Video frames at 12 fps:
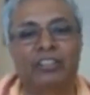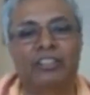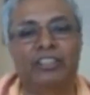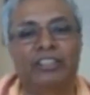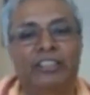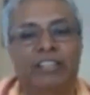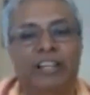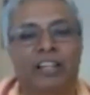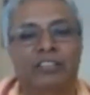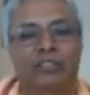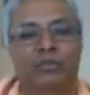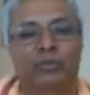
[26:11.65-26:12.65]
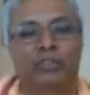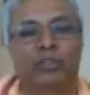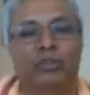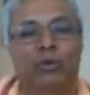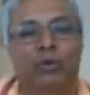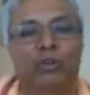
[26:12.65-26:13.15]
lead us to the
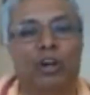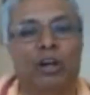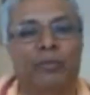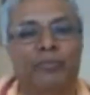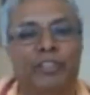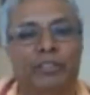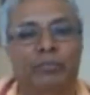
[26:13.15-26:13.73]
goal of this